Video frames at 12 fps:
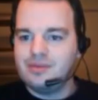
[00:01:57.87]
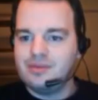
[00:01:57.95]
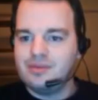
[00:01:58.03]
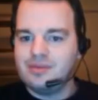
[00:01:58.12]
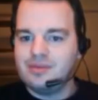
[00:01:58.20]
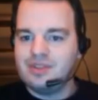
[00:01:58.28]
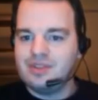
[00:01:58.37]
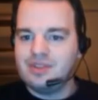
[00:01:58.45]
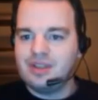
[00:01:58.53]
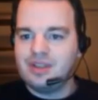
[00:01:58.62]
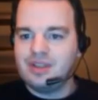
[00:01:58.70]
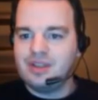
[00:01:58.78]

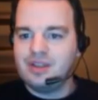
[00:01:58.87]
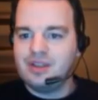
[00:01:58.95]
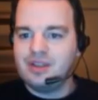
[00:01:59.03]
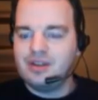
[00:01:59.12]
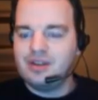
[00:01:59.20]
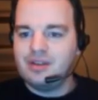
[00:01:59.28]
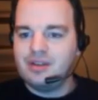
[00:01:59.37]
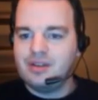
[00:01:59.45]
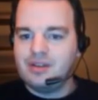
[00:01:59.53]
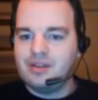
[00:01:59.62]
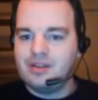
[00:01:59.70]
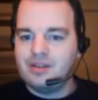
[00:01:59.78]

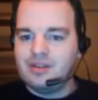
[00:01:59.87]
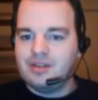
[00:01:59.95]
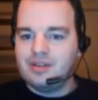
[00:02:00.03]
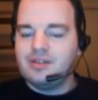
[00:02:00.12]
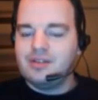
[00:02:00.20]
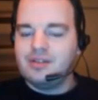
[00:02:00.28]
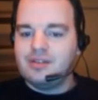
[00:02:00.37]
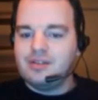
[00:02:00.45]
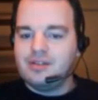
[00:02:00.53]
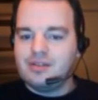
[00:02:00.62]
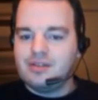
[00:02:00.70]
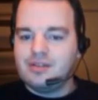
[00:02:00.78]

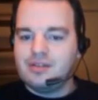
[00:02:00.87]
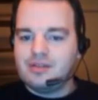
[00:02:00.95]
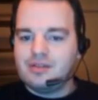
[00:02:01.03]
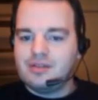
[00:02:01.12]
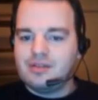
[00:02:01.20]
[no speech]